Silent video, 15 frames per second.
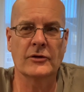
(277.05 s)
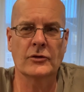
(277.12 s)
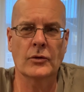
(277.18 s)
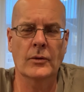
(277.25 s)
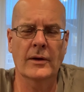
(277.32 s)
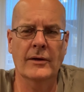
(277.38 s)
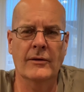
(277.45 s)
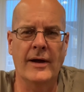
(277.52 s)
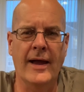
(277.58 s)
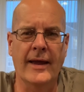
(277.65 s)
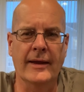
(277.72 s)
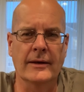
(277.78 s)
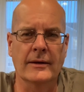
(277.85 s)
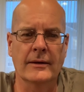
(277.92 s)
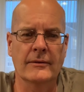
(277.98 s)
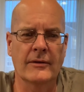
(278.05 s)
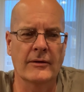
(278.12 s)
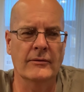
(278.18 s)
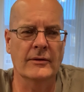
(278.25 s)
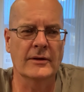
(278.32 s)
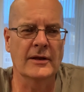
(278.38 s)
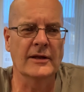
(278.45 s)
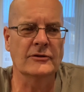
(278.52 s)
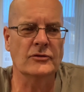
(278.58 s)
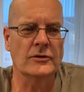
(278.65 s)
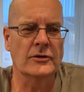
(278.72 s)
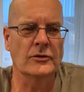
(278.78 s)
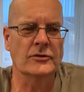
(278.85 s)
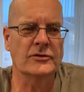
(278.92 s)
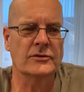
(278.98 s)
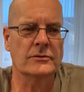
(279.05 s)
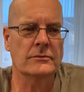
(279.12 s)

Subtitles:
toy line. They introduced